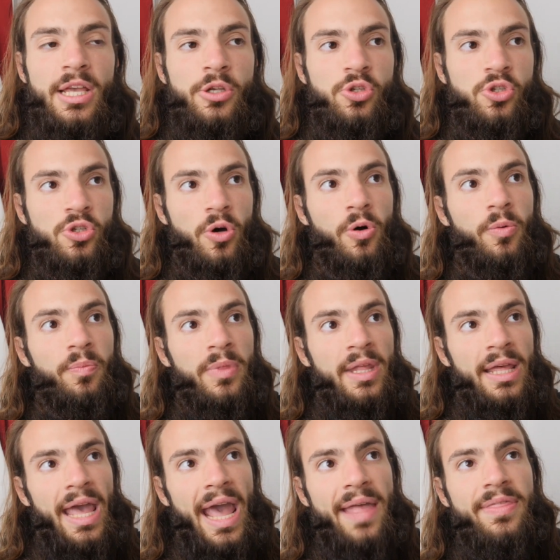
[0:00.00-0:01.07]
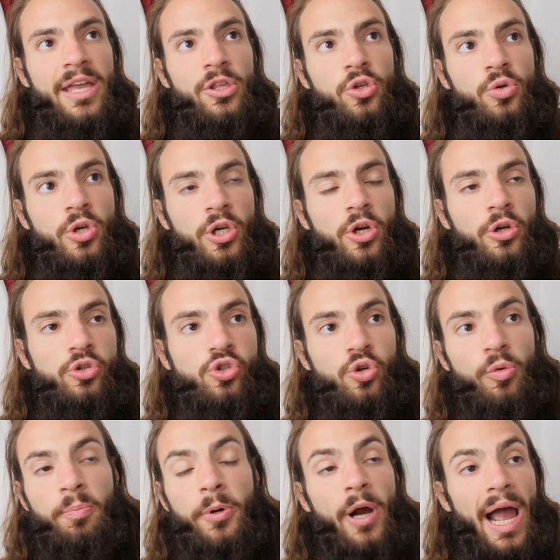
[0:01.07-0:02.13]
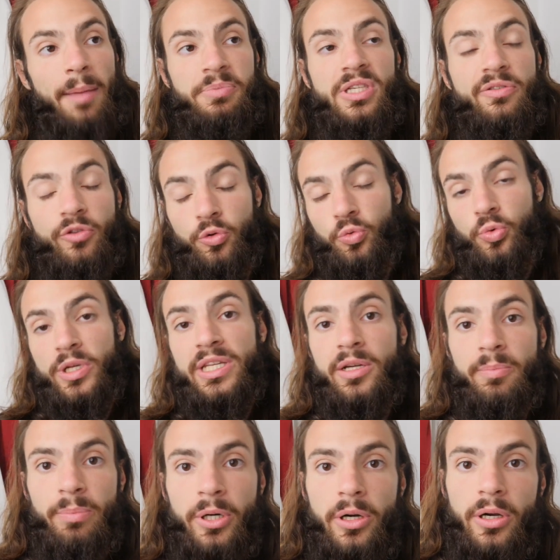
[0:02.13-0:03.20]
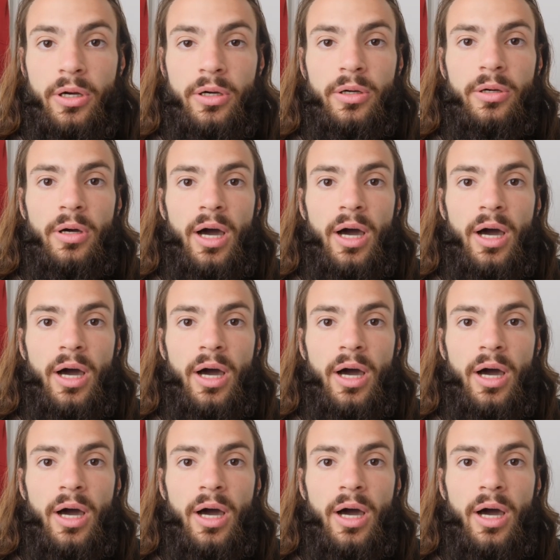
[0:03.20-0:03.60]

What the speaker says: So, and then you can also perhaps even read a book